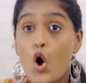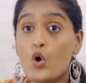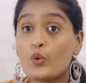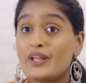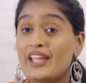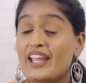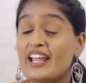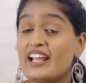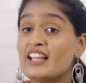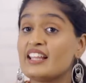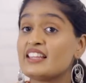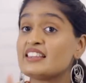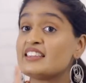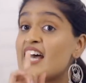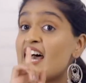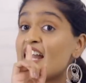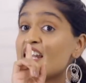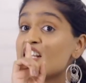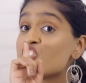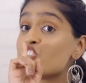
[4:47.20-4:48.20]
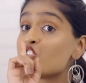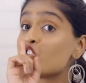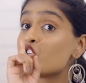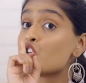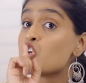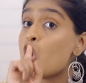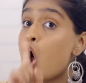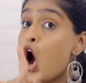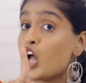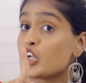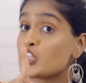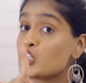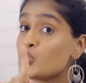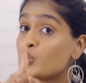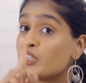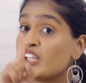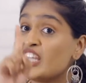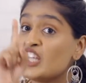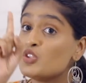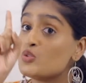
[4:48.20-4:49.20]
Okay, that is not
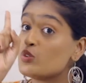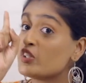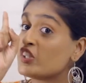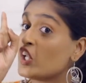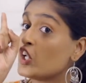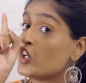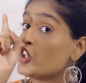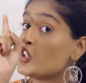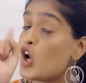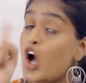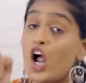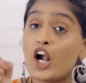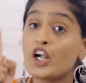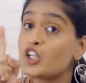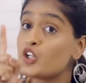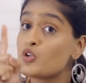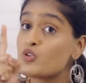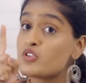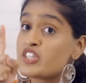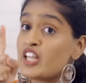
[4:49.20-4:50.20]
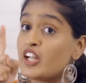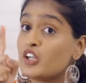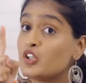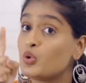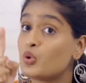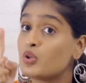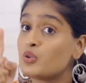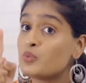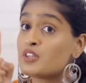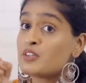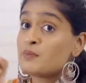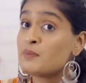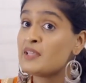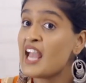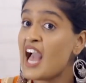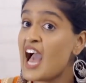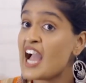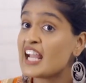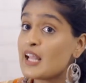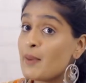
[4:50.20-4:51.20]
okay. You cannot use that tone with
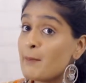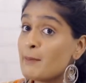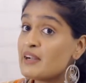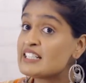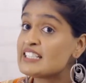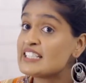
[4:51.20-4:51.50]
me. I am a